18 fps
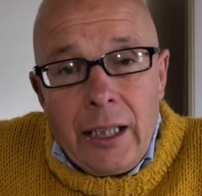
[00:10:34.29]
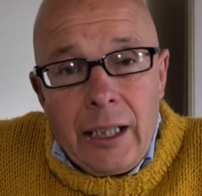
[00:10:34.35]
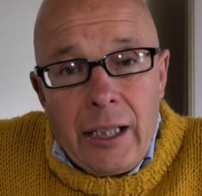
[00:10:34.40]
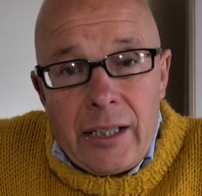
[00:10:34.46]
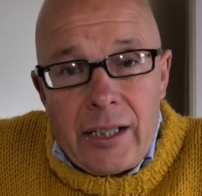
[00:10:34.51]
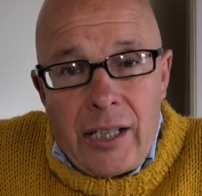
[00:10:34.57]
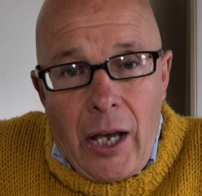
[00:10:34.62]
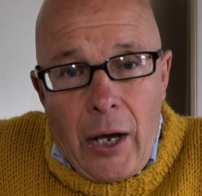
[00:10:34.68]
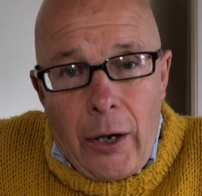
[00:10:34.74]

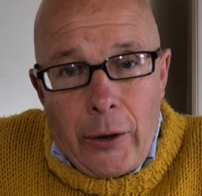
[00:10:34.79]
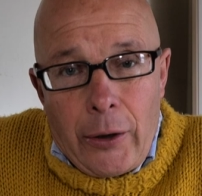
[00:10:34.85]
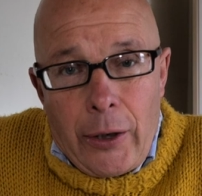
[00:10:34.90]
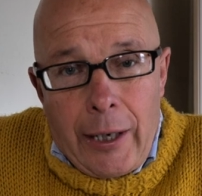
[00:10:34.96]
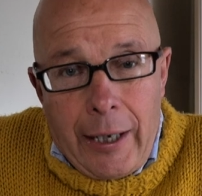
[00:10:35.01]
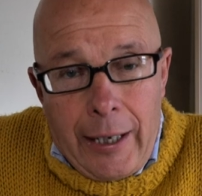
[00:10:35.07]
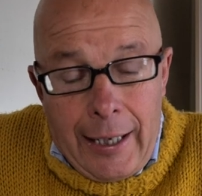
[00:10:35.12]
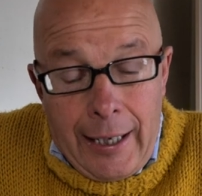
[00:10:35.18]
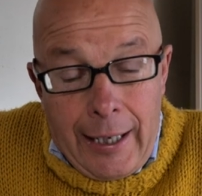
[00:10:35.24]
So,
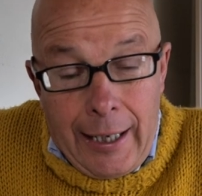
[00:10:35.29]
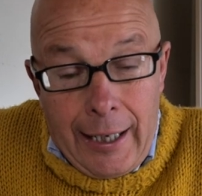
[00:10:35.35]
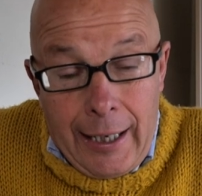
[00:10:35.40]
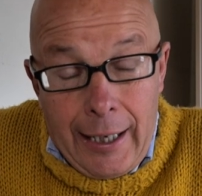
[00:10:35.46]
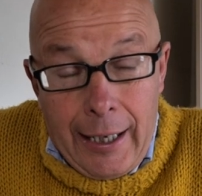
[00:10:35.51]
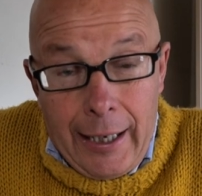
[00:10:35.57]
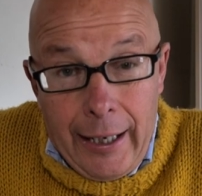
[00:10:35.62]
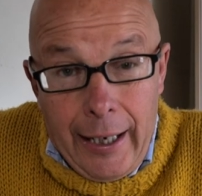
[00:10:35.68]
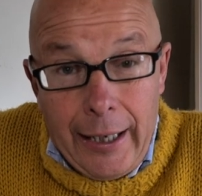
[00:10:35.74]

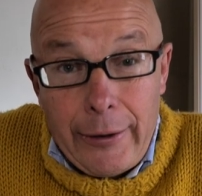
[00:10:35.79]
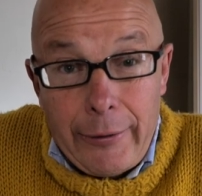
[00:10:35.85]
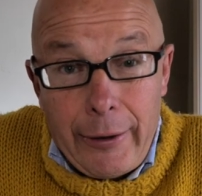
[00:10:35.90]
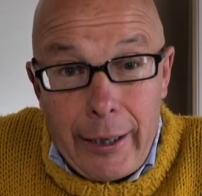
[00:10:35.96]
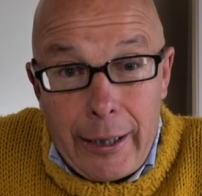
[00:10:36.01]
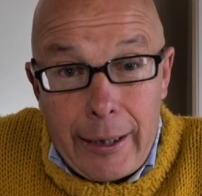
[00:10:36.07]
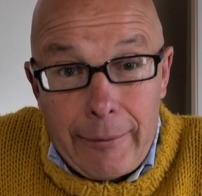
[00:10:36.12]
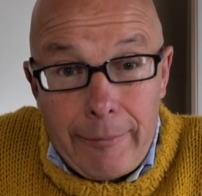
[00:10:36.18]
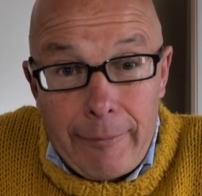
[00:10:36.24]

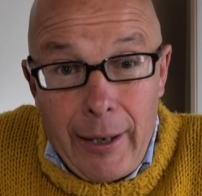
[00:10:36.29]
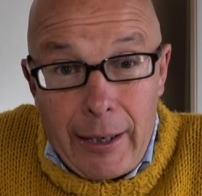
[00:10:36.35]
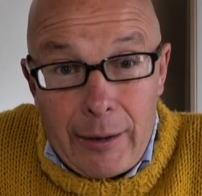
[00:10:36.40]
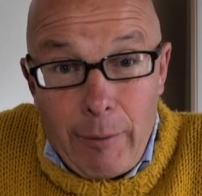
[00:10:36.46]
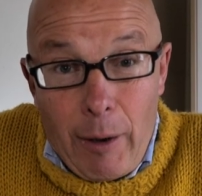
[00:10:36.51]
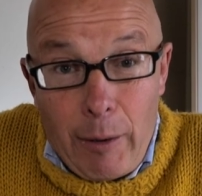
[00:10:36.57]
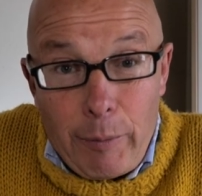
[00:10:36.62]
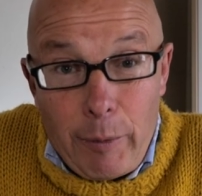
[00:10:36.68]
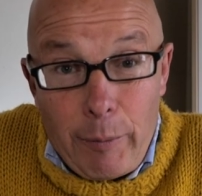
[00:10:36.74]
anyway, that's
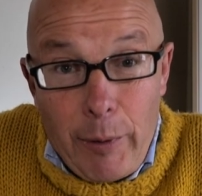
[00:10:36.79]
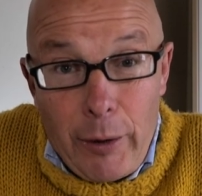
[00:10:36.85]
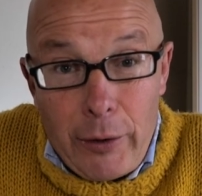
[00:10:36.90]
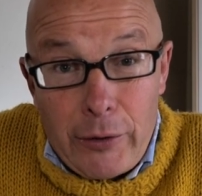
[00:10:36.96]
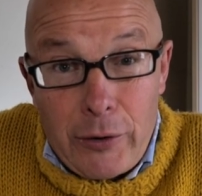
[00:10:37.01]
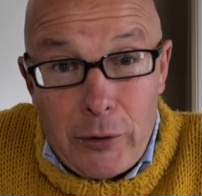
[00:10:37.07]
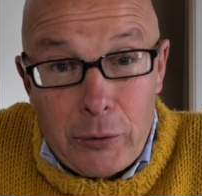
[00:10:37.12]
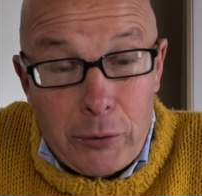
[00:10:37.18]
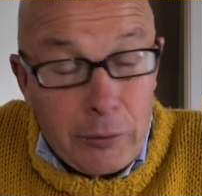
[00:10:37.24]
my
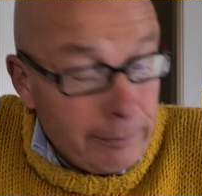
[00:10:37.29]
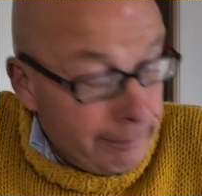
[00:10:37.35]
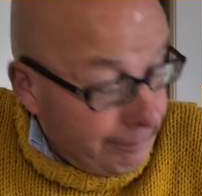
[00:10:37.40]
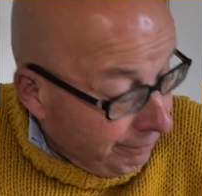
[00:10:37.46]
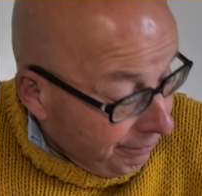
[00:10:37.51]
proposal.